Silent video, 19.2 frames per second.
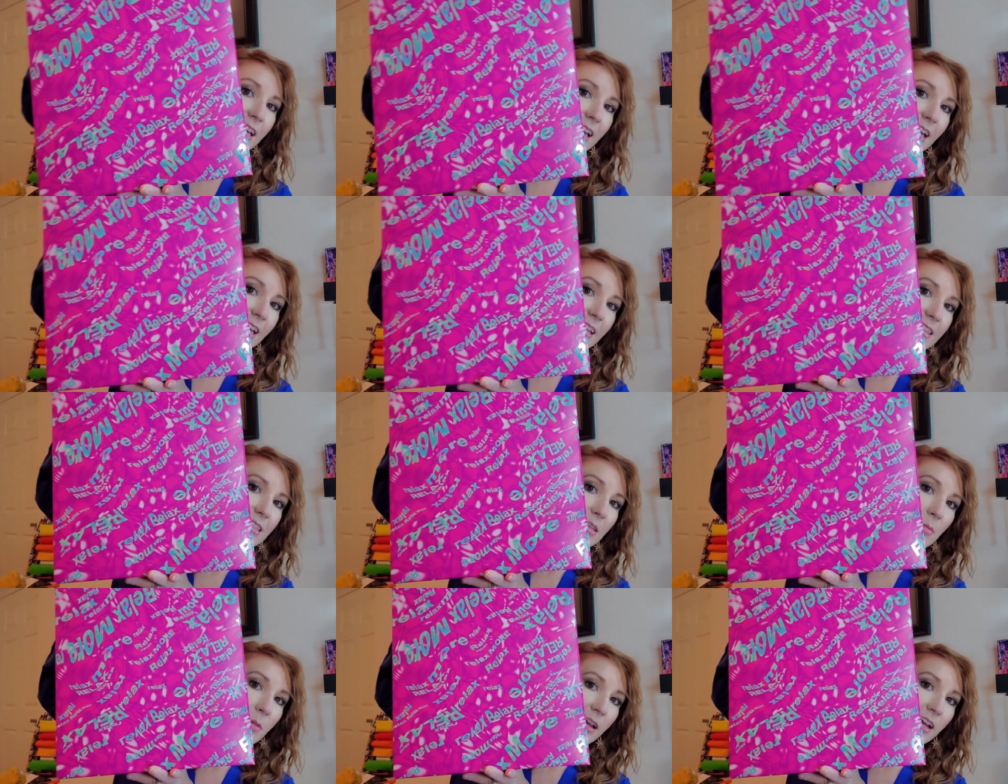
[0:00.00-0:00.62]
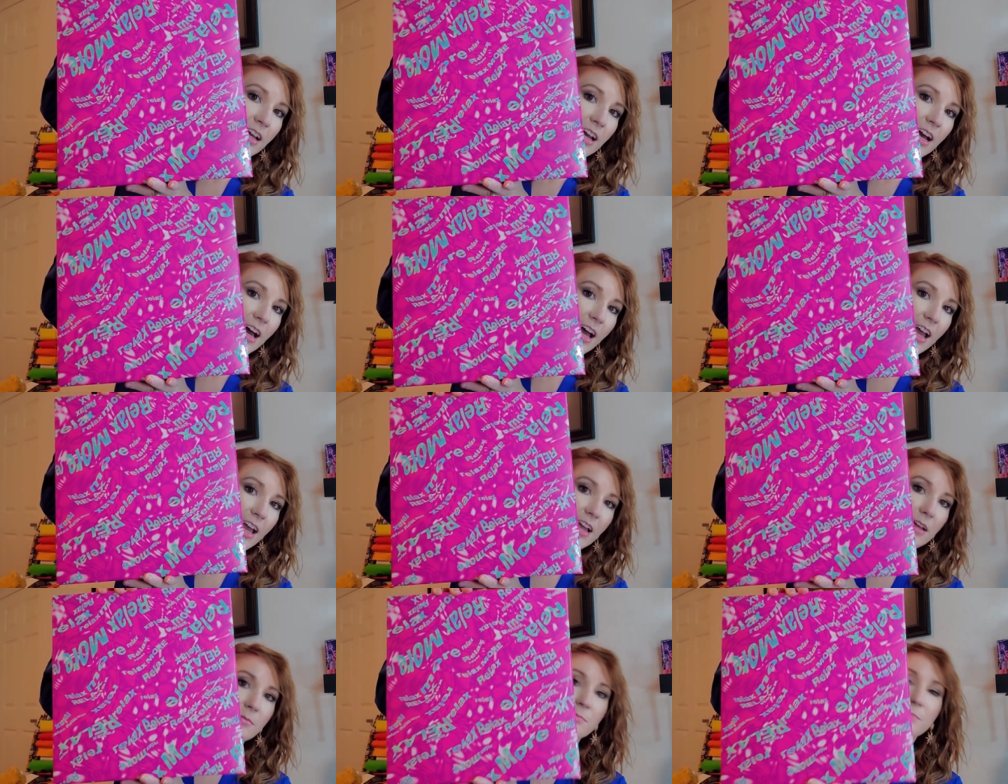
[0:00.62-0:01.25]
It's a big
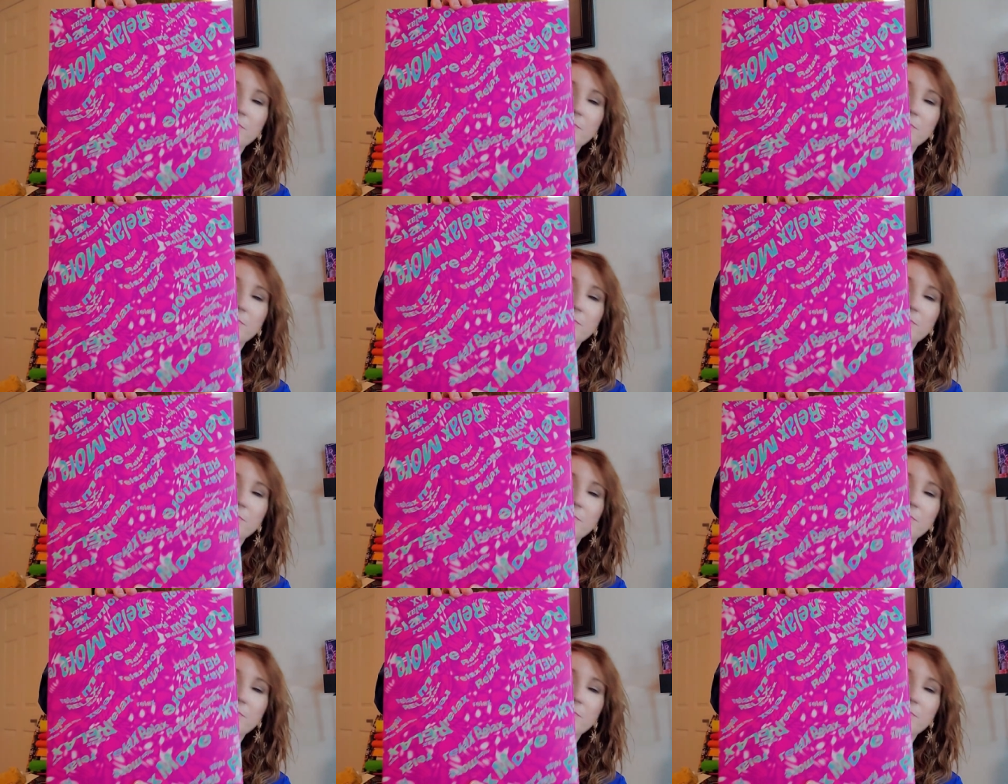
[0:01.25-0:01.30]
guy.